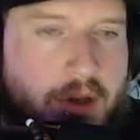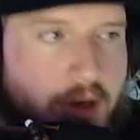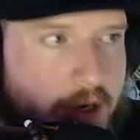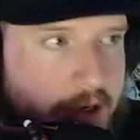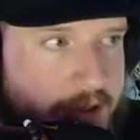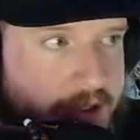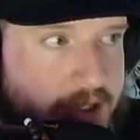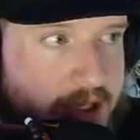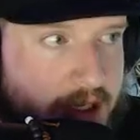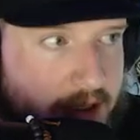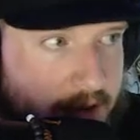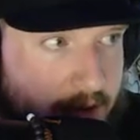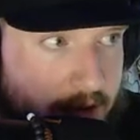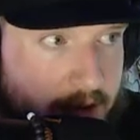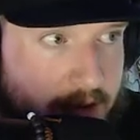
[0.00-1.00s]
art
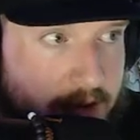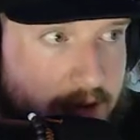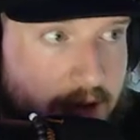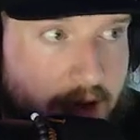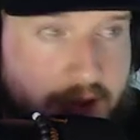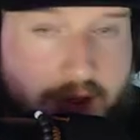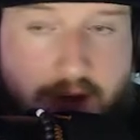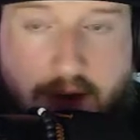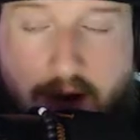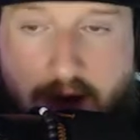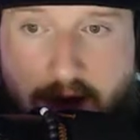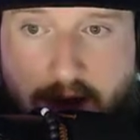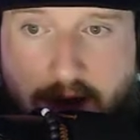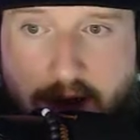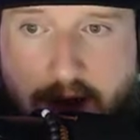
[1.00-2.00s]
sticker on your
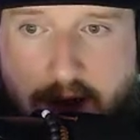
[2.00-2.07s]
card.